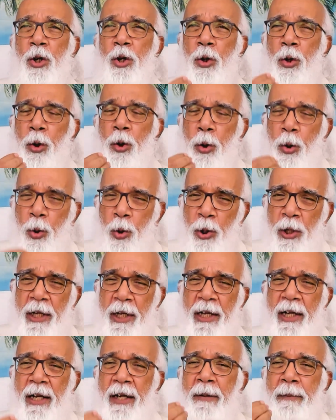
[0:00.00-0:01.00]

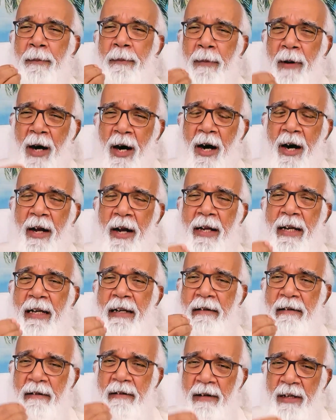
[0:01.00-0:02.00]
knowing my
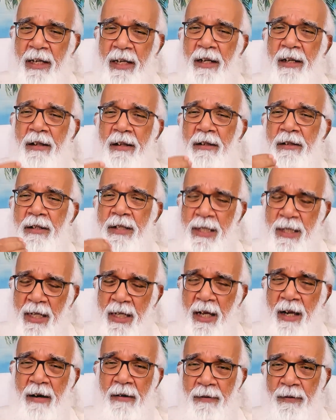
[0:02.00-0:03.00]
real
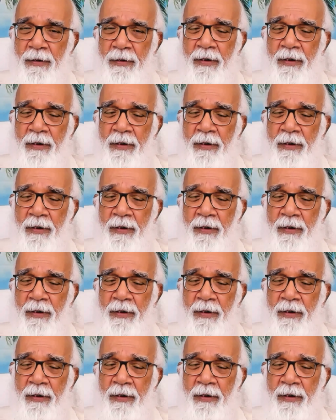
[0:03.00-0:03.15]
self.